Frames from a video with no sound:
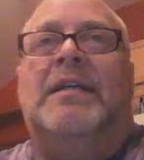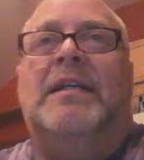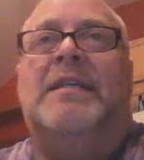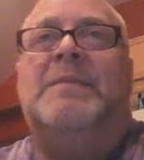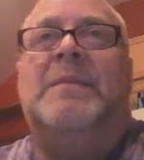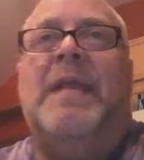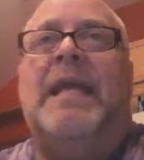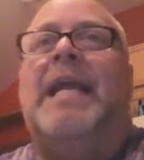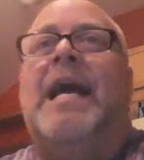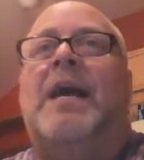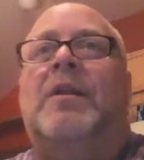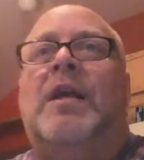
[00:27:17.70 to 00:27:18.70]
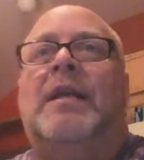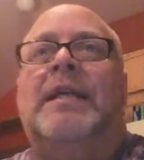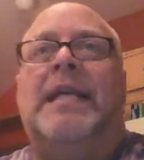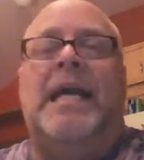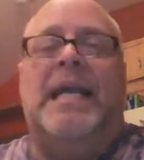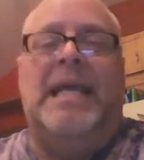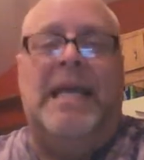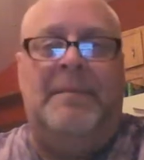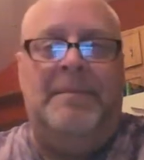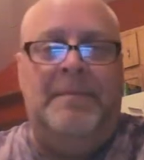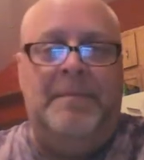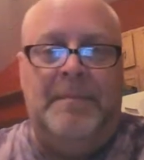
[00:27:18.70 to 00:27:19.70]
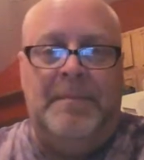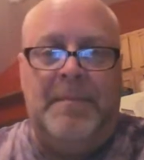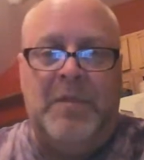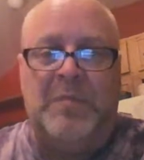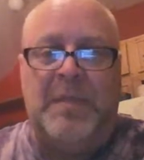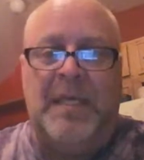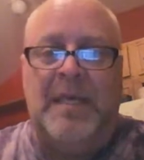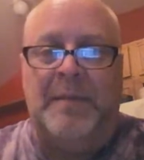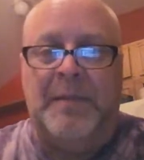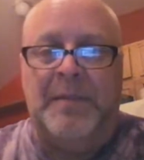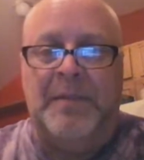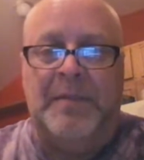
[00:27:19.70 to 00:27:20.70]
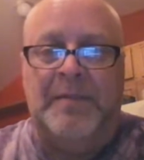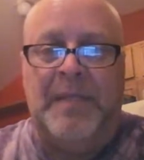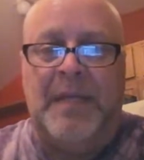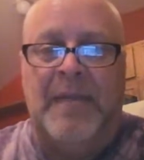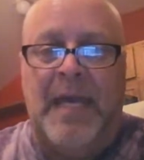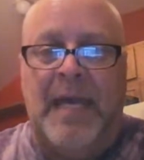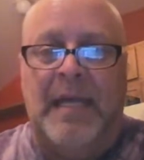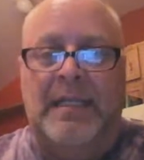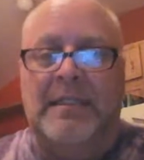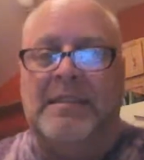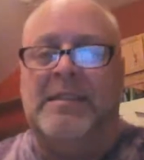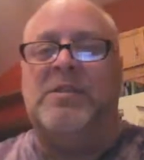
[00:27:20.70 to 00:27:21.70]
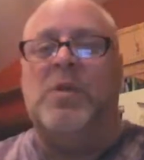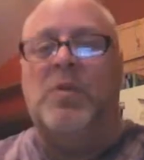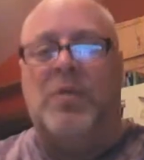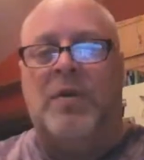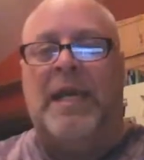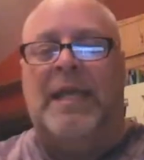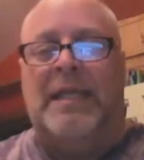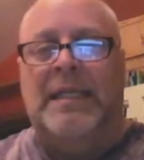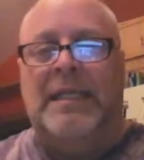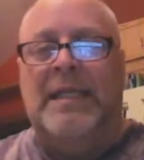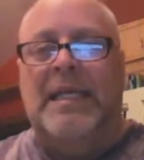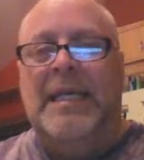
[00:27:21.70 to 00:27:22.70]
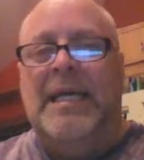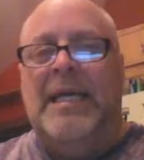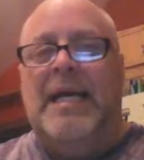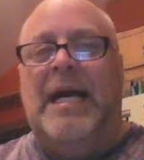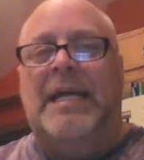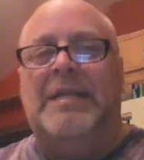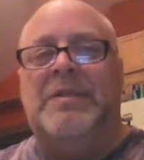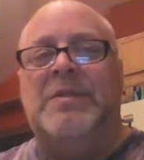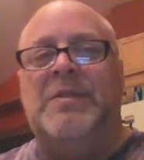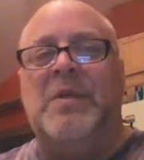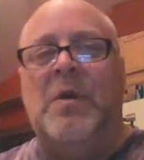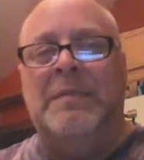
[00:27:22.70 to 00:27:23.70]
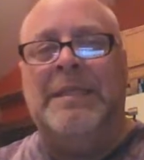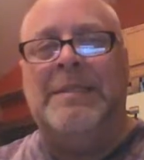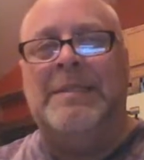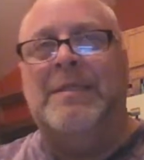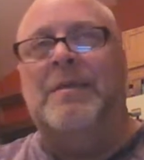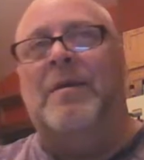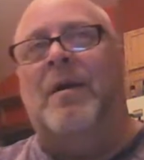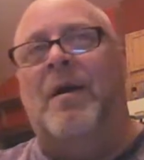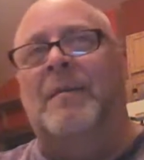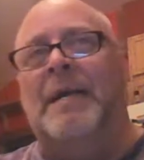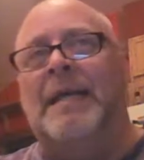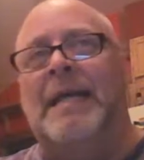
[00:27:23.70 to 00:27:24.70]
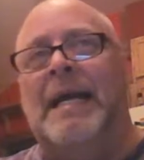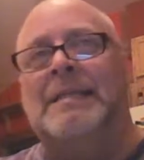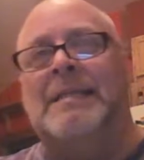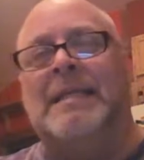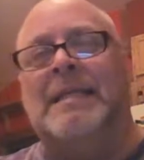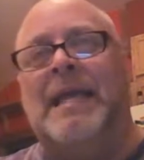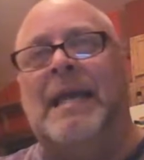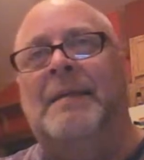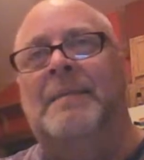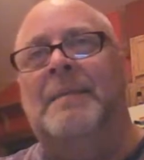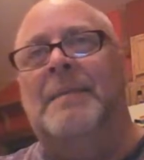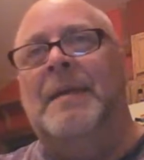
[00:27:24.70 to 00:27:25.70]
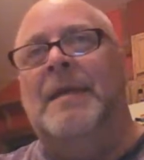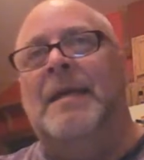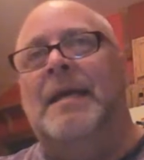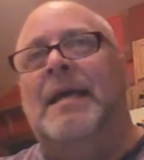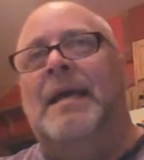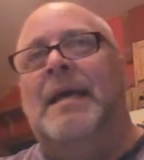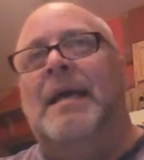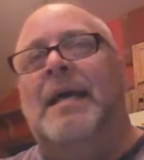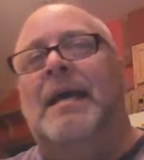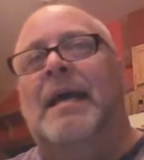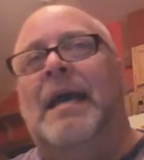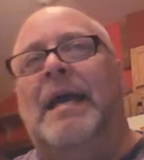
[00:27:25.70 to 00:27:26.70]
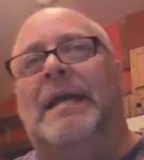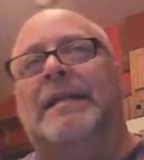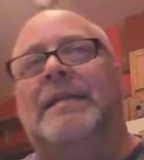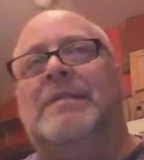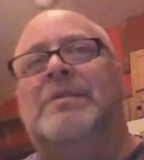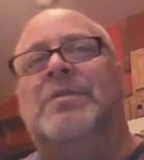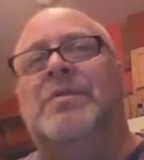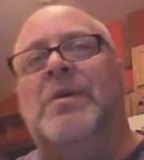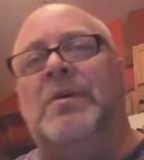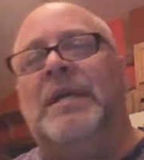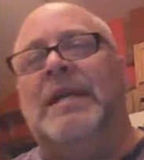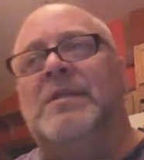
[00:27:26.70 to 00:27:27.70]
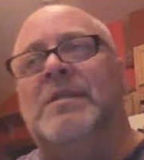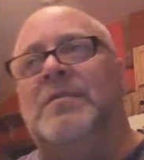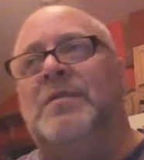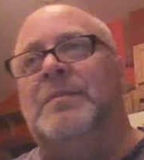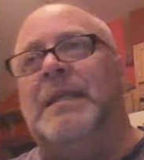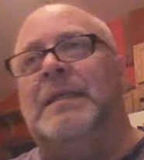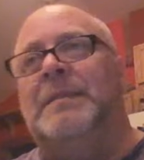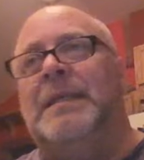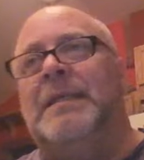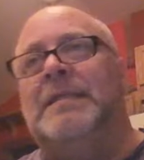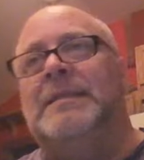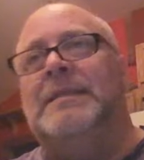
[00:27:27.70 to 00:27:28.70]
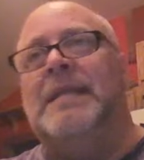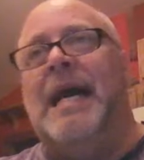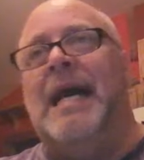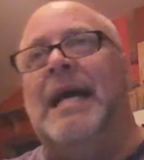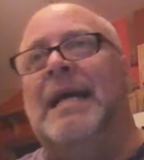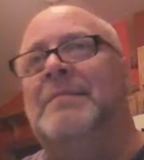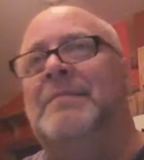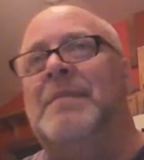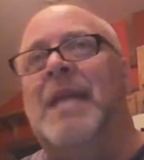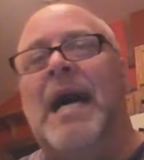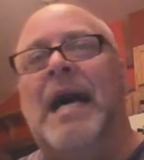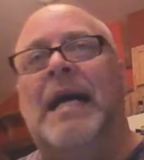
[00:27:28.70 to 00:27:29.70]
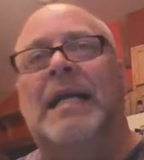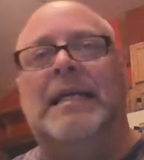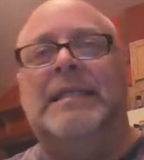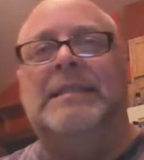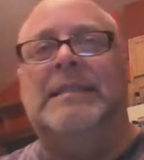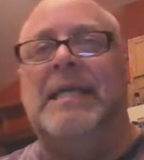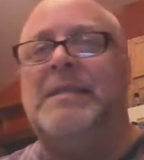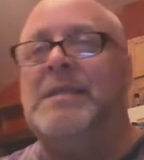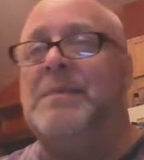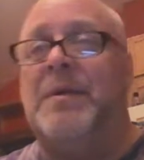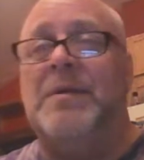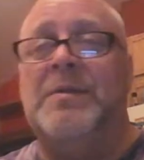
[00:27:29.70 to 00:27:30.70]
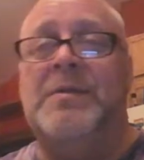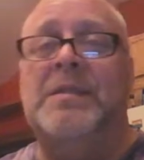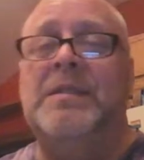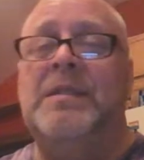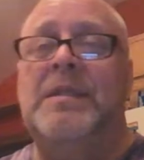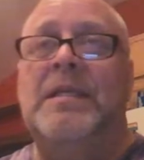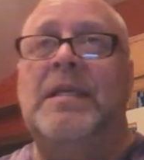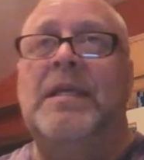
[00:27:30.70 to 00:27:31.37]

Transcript: explain how lucky I am to be able to have done that. It's so great. I so missed all my guys at the camp. And it's so nice for me because I am not a desk person.